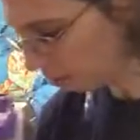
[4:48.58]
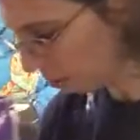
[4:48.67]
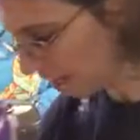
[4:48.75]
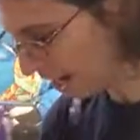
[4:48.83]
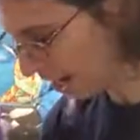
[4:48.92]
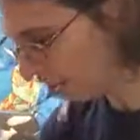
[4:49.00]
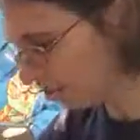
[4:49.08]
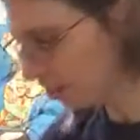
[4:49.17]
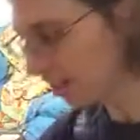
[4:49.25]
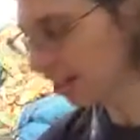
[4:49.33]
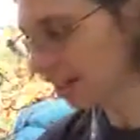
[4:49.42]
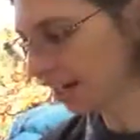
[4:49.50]
two bags
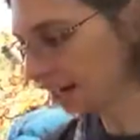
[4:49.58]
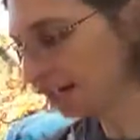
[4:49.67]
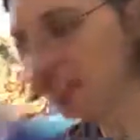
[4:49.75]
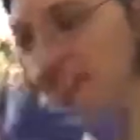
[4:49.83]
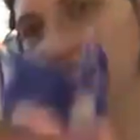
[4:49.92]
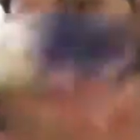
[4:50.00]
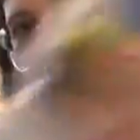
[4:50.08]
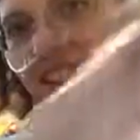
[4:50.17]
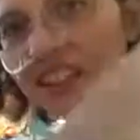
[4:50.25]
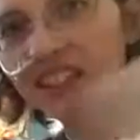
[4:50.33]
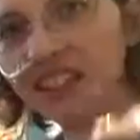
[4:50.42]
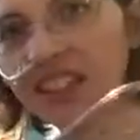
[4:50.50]
are connected,
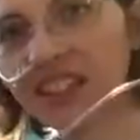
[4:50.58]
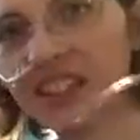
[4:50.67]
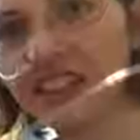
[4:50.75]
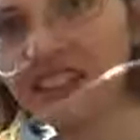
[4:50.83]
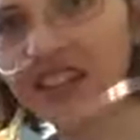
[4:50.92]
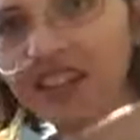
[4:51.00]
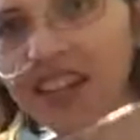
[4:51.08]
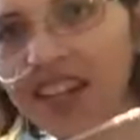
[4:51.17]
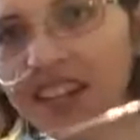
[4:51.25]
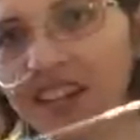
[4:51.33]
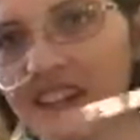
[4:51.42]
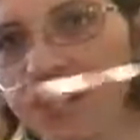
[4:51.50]
you know, right
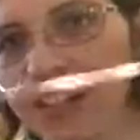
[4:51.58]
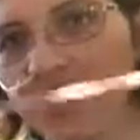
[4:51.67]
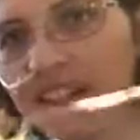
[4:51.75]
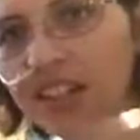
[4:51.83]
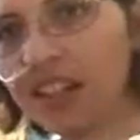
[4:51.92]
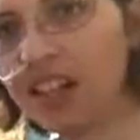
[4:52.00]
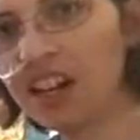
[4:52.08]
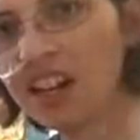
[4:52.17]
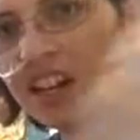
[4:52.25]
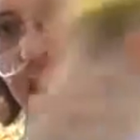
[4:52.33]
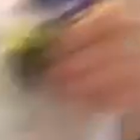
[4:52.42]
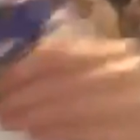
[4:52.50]
here,
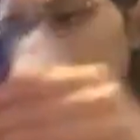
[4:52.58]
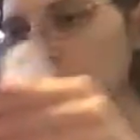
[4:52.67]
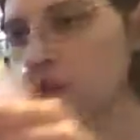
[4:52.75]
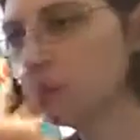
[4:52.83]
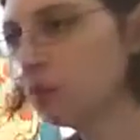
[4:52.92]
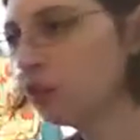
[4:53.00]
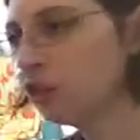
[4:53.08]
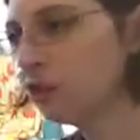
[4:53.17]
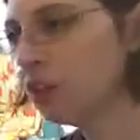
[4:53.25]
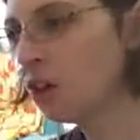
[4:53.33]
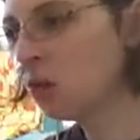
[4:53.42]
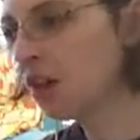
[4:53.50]
once you
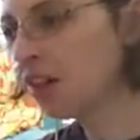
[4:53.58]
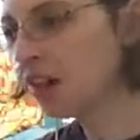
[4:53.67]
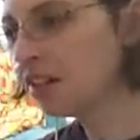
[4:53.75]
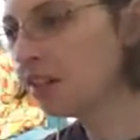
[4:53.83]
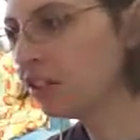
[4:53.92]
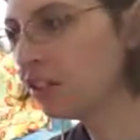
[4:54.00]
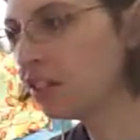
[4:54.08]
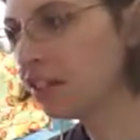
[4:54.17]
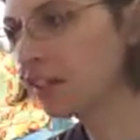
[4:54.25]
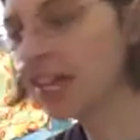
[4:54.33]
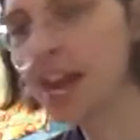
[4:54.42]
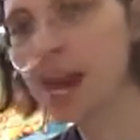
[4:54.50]
fill one, you got
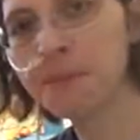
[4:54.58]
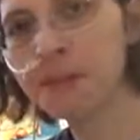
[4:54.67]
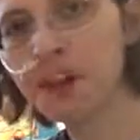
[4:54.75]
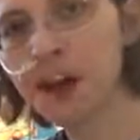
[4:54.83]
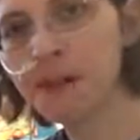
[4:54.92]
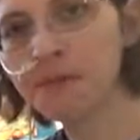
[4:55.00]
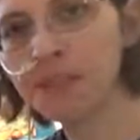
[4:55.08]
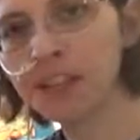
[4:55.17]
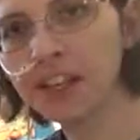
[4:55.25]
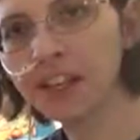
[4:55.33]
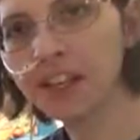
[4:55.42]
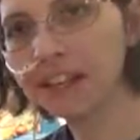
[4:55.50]
to cap it off,
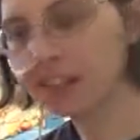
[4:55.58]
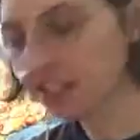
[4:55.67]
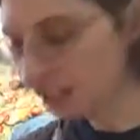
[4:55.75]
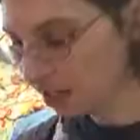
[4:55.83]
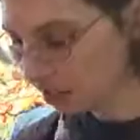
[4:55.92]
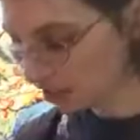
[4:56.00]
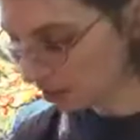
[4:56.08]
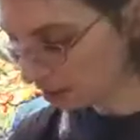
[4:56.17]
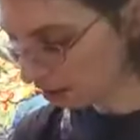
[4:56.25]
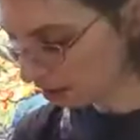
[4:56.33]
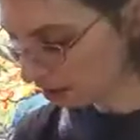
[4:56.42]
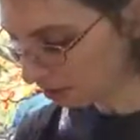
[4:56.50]
and
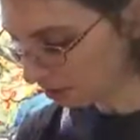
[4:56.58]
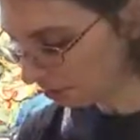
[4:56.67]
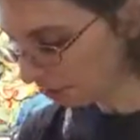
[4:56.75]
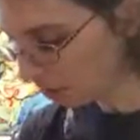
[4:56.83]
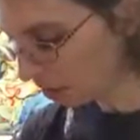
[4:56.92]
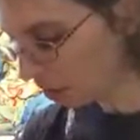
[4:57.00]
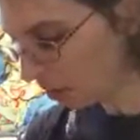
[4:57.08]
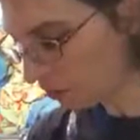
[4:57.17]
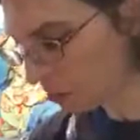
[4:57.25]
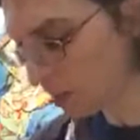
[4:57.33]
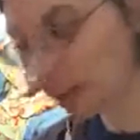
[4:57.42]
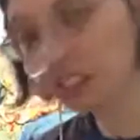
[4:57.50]
it's kind
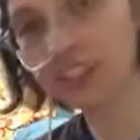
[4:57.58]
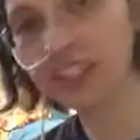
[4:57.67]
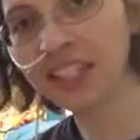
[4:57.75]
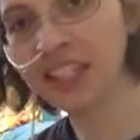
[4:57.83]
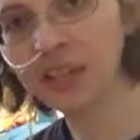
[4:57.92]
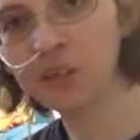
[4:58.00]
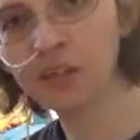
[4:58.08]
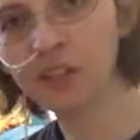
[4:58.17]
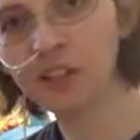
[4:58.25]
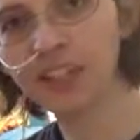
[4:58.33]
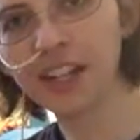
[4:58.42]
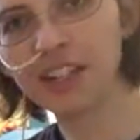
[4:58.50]
of a balancing game to
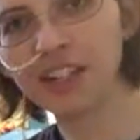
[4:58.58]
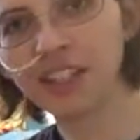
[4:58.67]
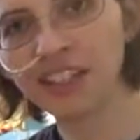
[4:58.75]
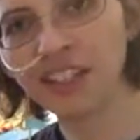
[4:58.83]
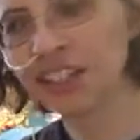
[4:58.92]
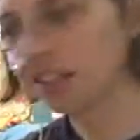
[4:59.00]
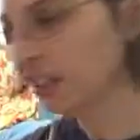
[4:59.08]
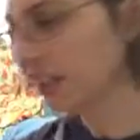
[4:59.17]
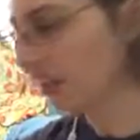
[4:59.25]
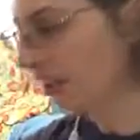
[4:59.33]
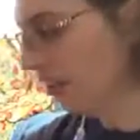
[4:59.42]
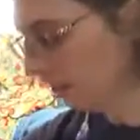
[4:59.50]
fill the other.
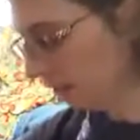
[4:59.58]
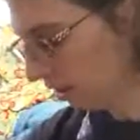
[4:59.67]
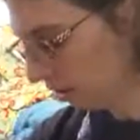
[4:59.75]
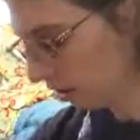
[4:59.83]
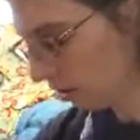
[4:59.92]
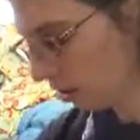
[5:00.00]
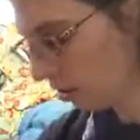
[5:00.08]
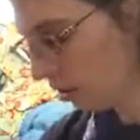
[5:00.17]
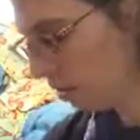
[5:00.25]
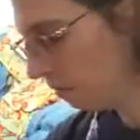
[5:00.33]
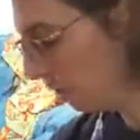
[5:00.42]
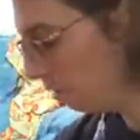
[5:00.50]
So
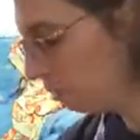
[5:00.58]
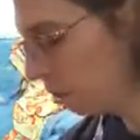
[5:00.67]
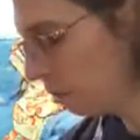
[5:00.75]
I'll fill the